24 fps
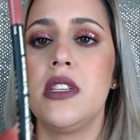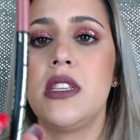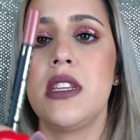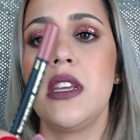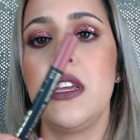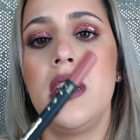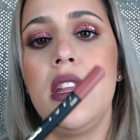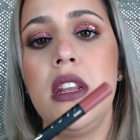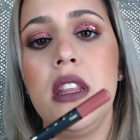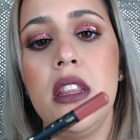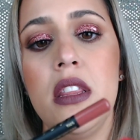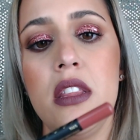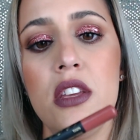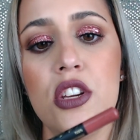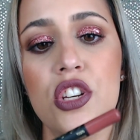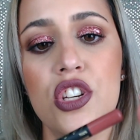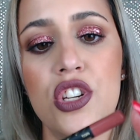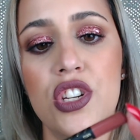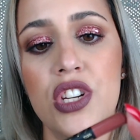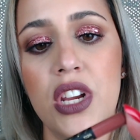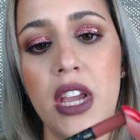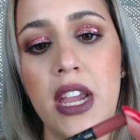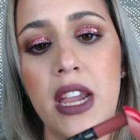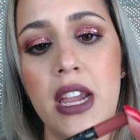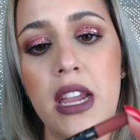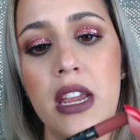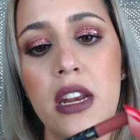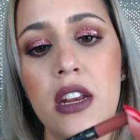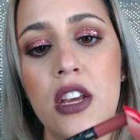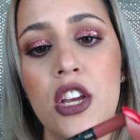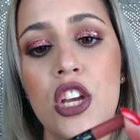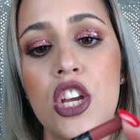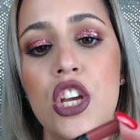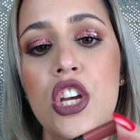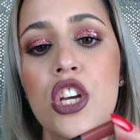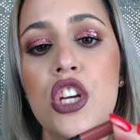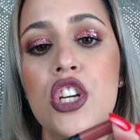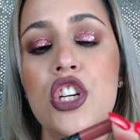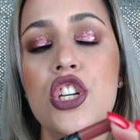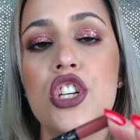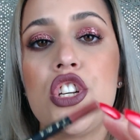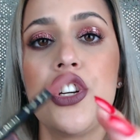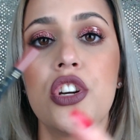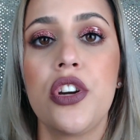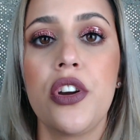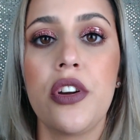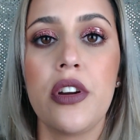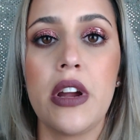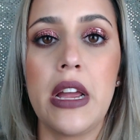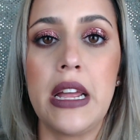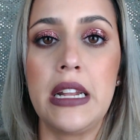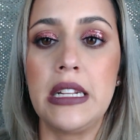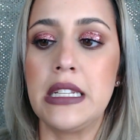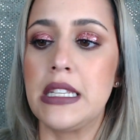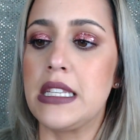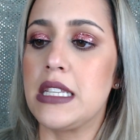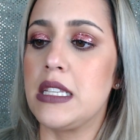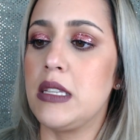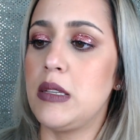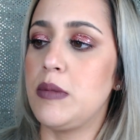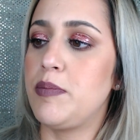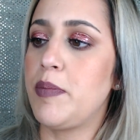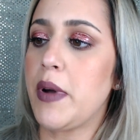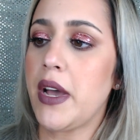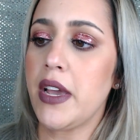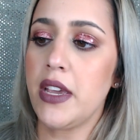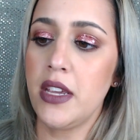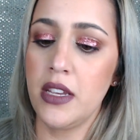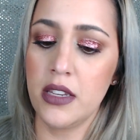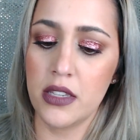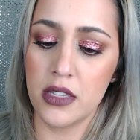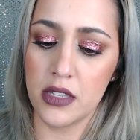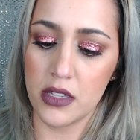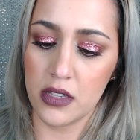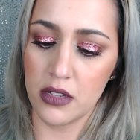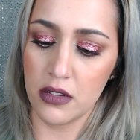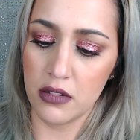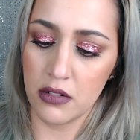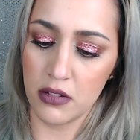in the shade Sugar and Spice.